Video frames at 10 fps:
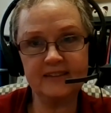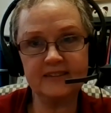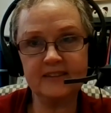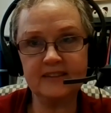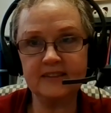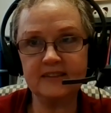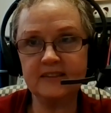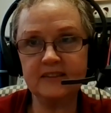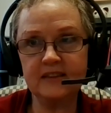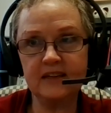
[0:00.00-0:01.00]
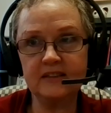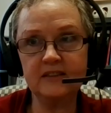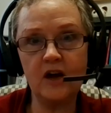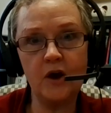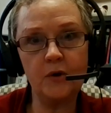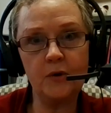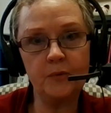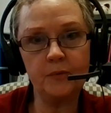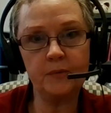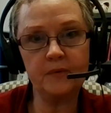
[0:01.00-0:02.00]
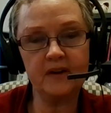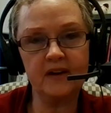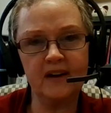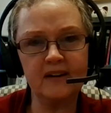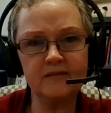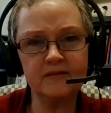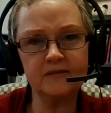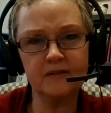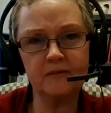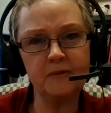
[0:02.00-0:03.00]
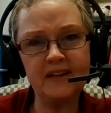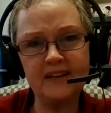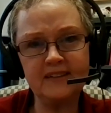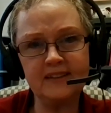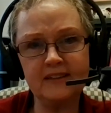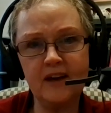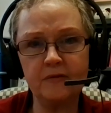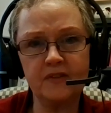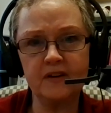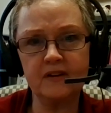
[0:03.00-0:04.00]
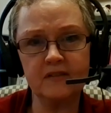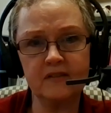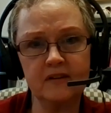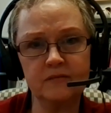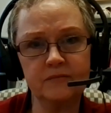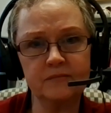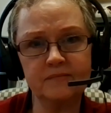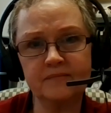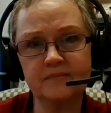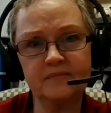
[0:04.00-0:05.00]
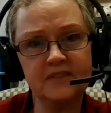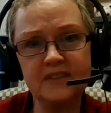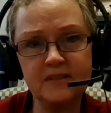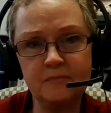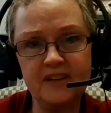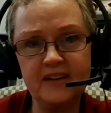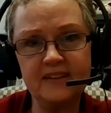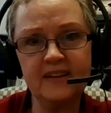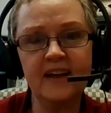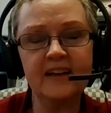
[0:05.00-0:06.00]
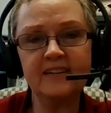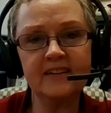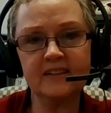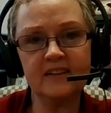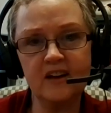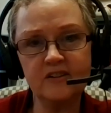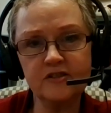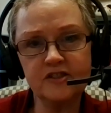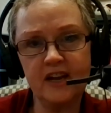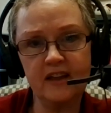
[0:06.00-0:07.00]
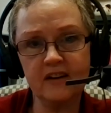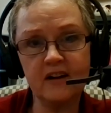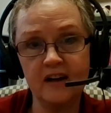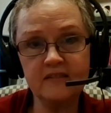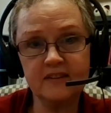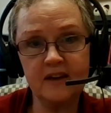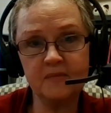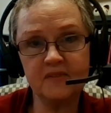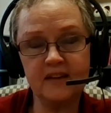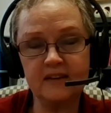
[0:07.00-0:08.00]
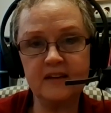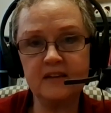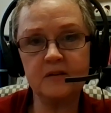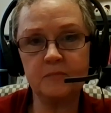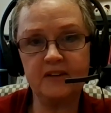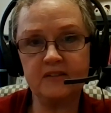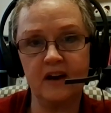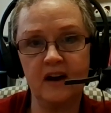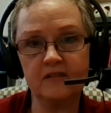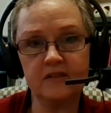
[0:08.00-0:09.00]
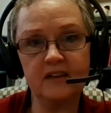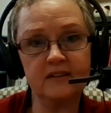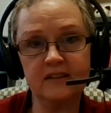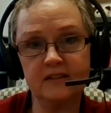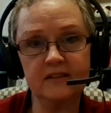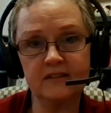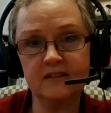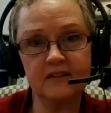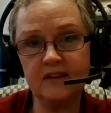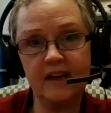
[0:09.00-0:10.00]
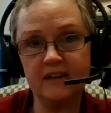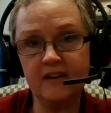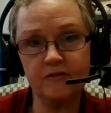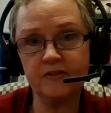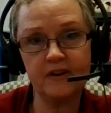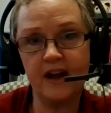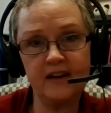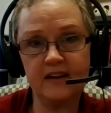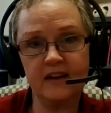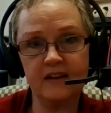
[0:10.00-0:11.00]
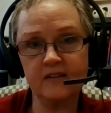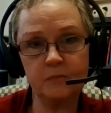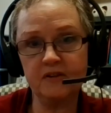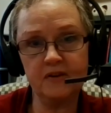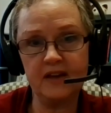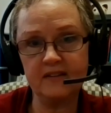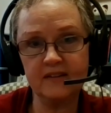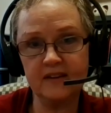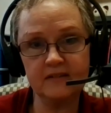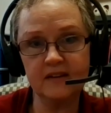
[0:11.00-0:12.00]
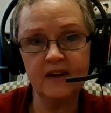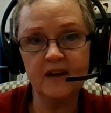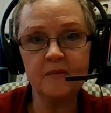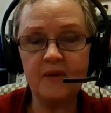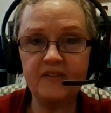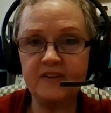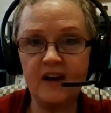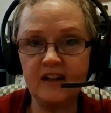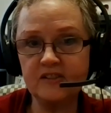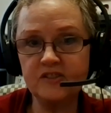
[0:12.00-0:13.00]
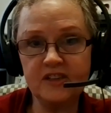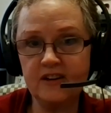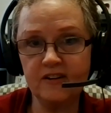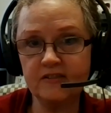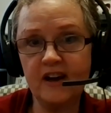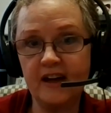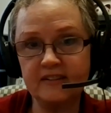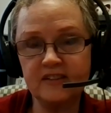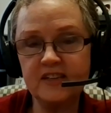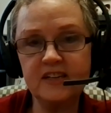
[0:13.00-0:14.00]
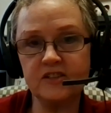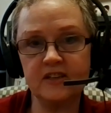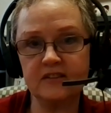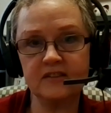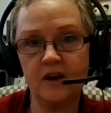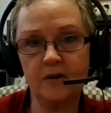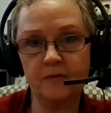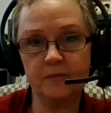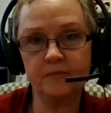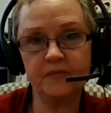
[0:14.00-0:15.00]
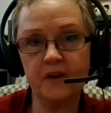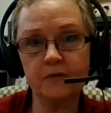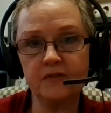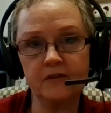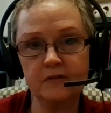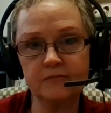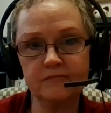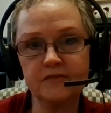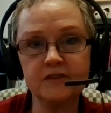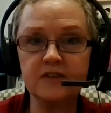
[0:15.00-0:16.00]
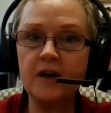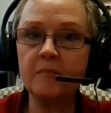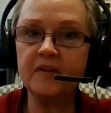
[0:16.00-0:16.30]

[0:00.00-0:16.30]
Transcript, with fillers: didn't know, uh, really didn't know the, the discipline, didn't understand the concepts that needed to be taught, and didn't had never had any experience in methodology or how to teach it. So those are just a couple